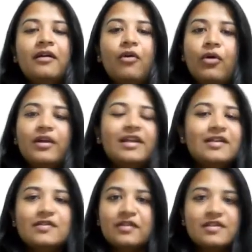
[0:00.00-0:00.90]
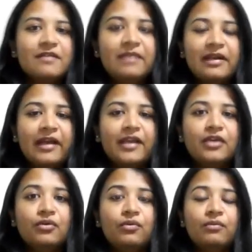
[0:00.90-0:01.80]
or it is not something like
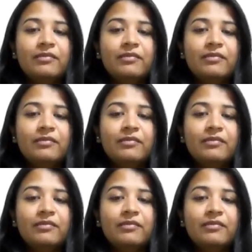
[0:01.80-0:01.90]
you